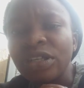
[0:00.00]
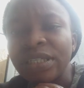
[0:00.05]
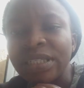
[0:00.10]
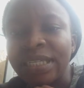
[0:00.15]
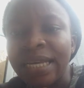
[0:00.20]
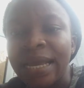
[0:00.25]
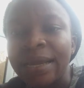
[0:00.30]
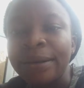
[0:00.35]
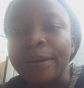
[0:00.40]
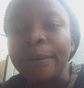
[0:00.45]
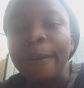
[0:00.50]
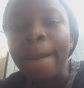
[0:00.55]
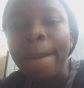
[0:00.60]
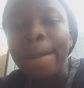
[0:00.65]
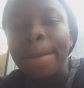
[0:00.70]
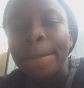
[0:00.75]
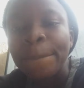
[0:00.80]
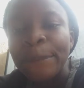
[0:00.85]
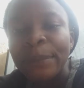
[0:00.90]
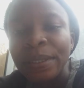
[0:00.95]
Then
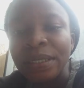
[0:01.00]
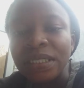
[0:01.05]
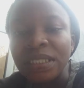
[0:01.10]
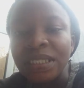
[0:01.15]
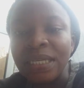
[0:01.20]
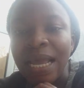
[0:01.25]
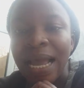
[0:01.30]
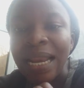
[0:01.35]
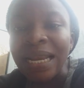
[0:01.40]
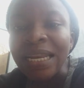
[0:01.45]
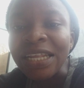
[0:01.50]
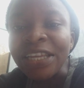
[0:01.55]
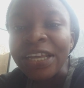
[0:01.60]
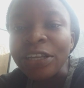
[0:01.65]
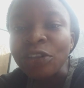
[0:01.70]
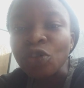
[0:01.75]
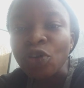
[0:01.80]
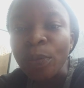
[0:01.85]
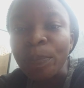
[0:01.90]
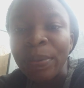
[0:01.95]
the
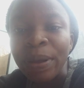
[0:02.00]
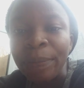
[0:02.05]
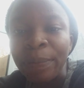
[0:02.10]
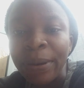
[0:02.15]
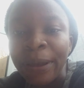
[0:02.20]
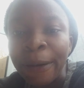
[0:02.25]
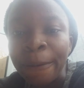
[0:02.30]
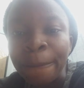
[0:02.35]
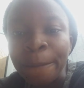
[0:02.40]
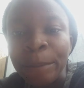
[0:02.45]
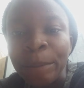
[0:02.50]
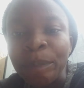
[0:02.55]
alligator pepper,